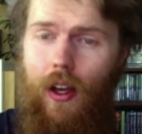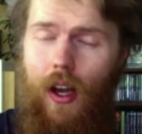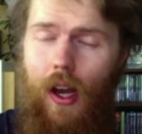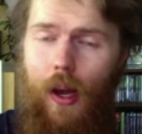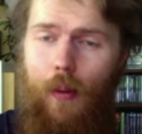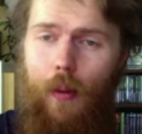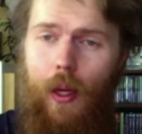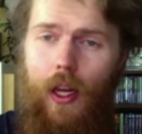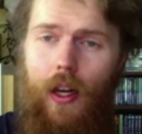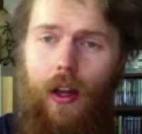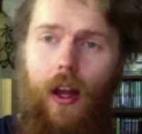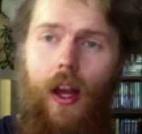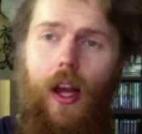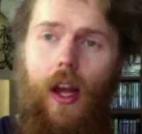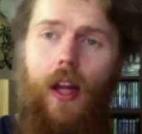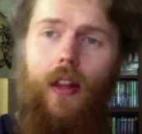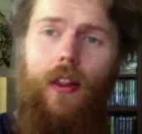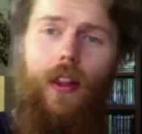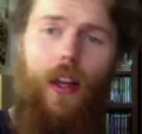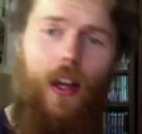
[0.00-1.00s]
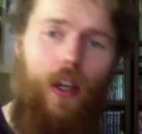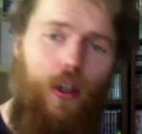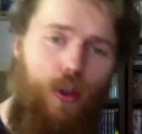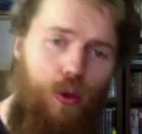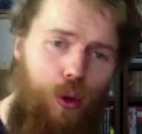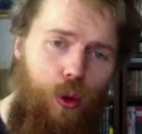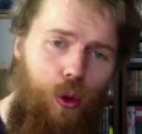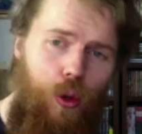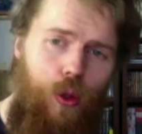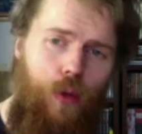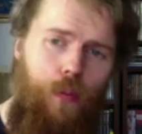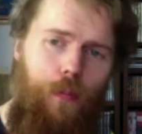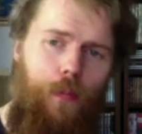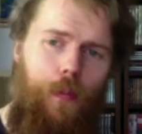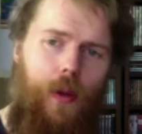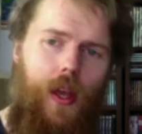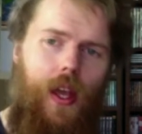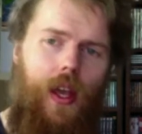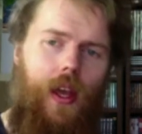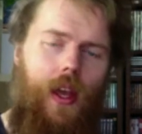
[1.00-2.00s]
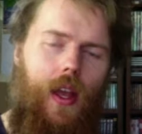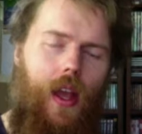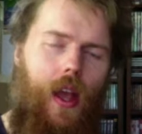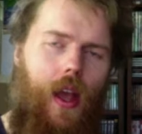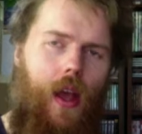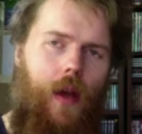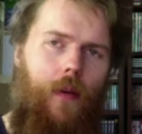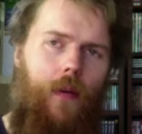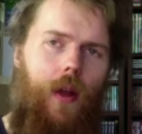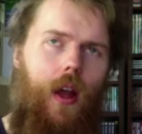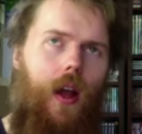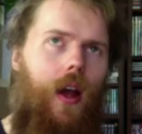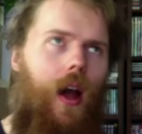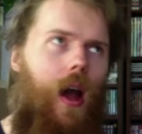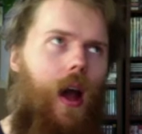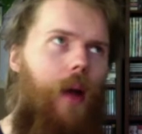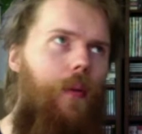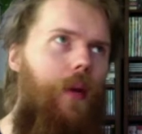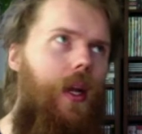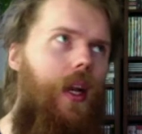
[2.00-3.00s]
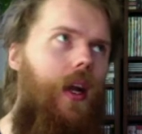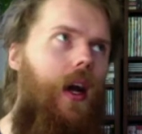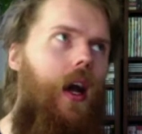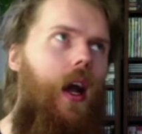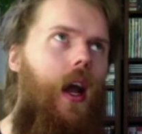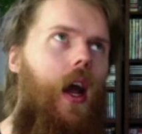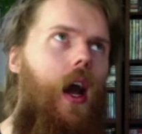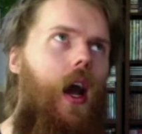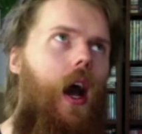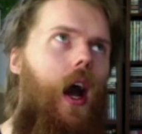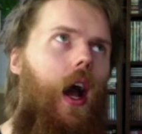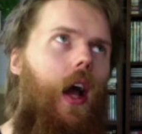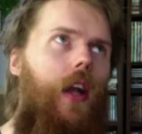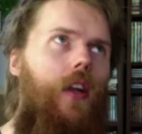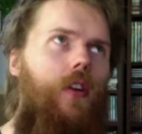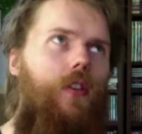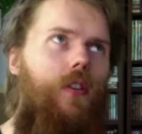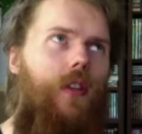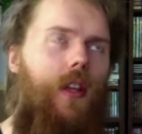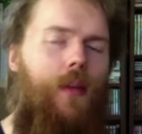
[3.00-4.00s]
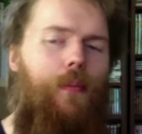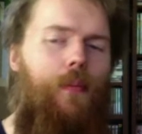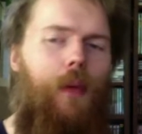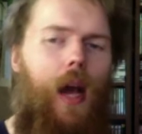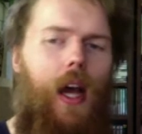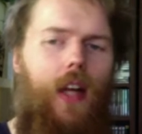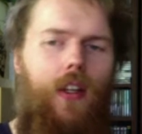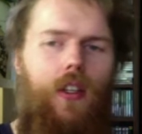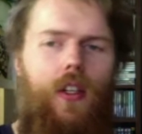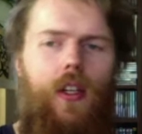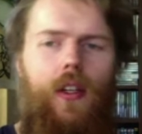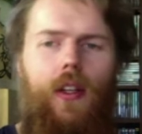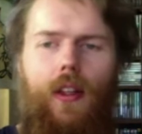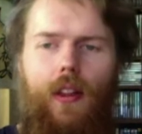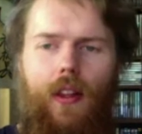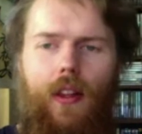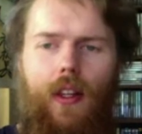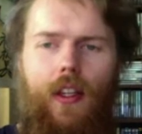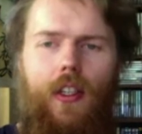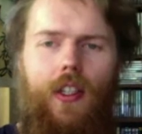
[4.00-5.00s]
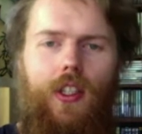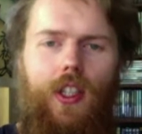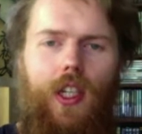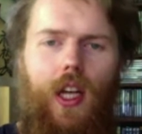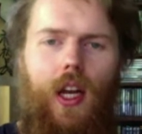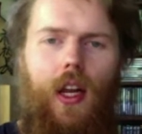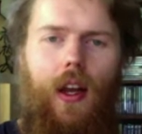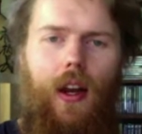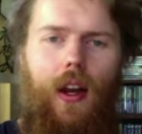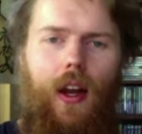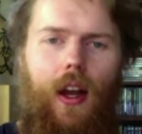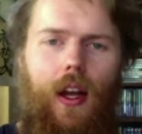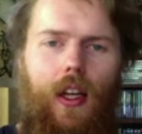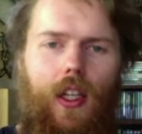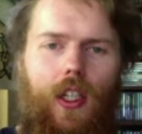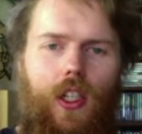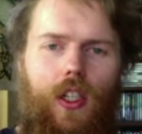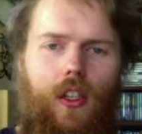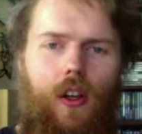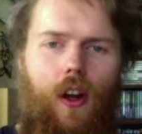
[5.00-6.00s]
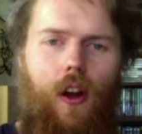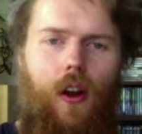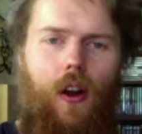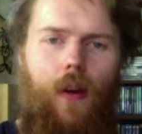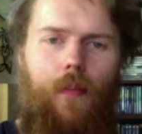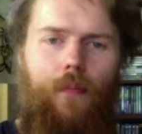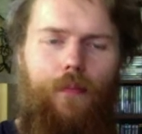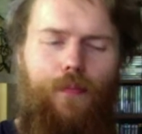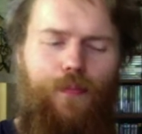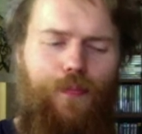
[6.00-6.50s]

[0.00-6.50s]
I mean, there could be, I don't imagine that this generation